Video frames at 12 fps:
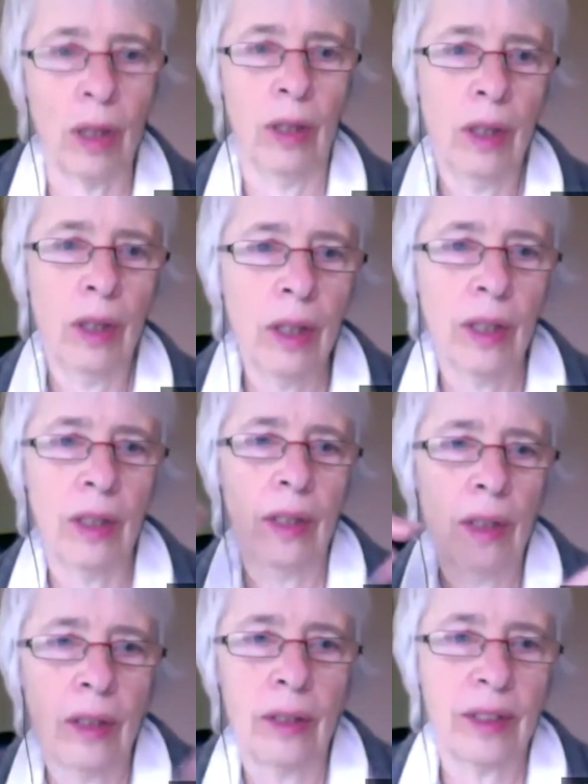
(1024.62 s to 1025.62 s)

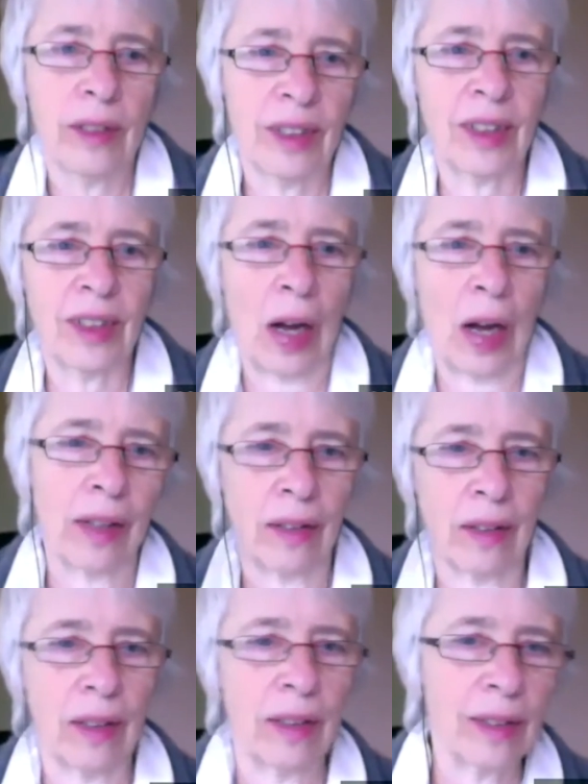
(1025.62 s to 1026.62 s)
normal
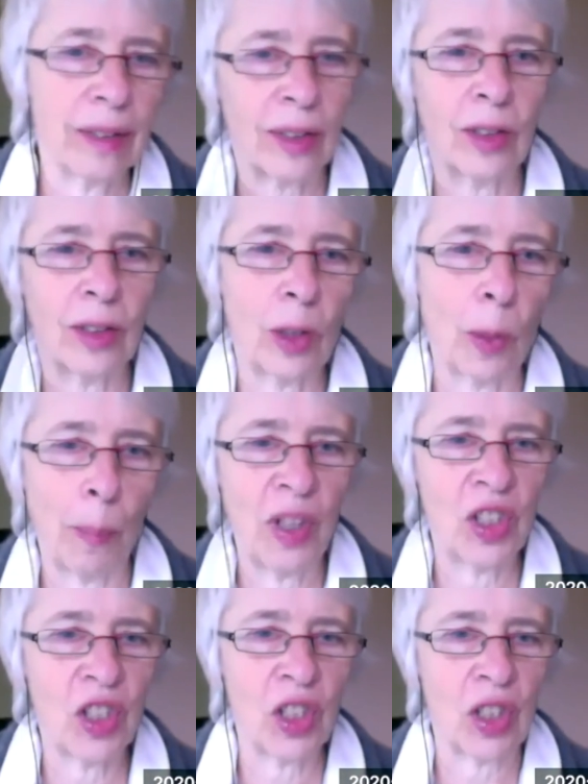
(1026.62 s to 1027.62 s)
style
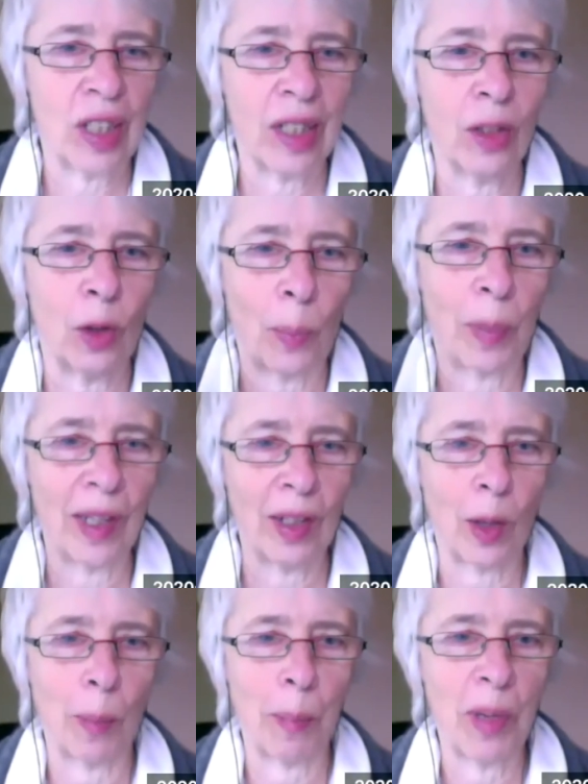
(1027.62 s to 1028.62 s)
commission, European
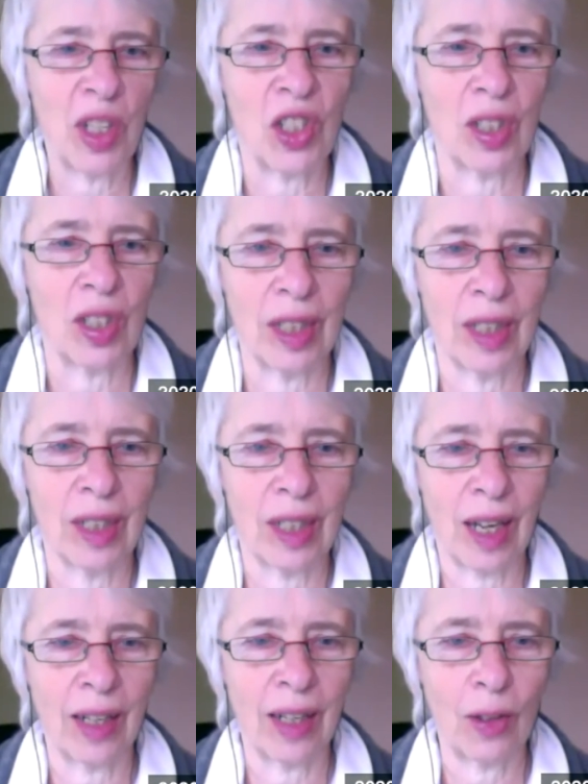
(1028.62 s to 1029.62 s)
Commission
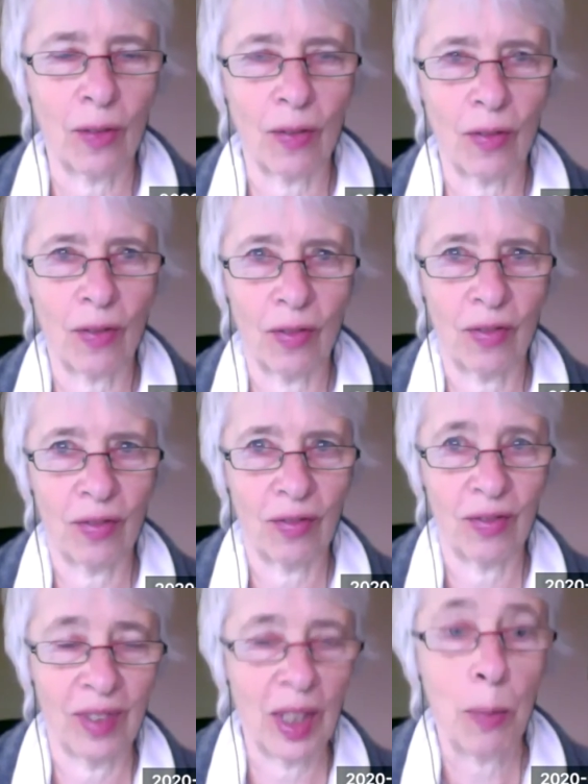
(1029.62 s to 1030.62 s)
kind of
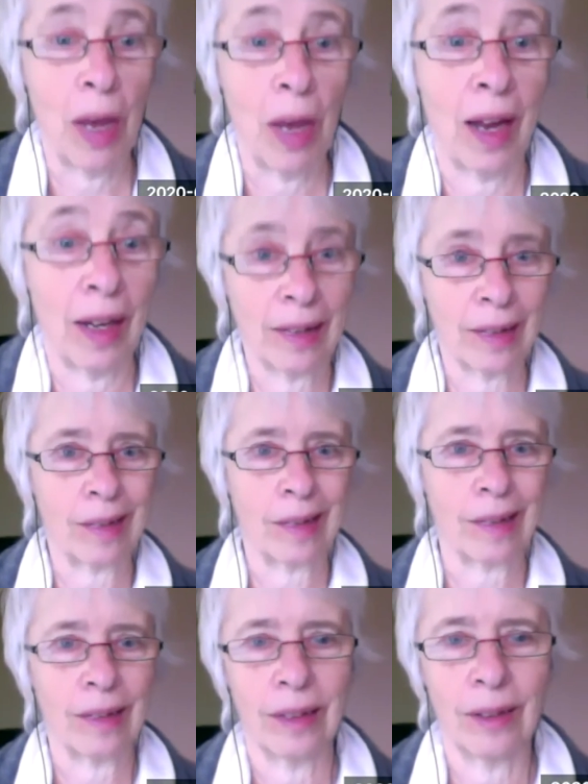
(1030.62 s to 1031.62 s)
debates
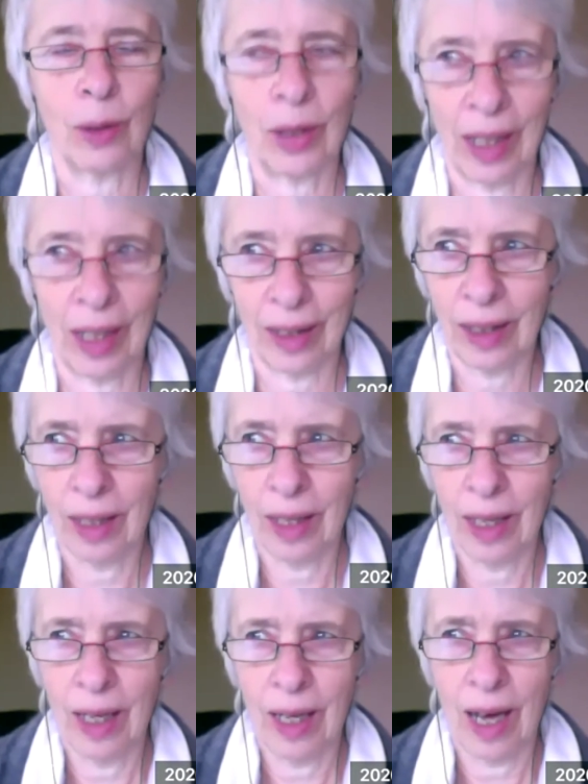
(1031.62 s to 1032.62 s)
and all that.
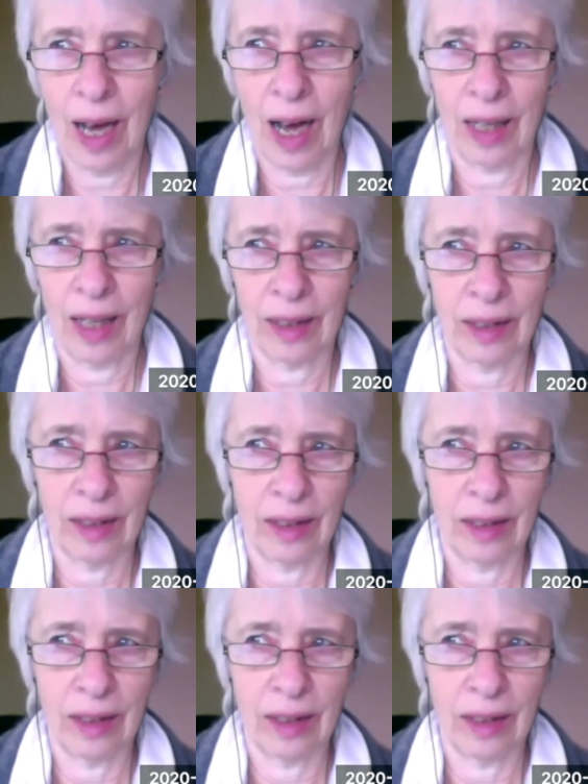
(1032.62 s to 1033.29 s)
And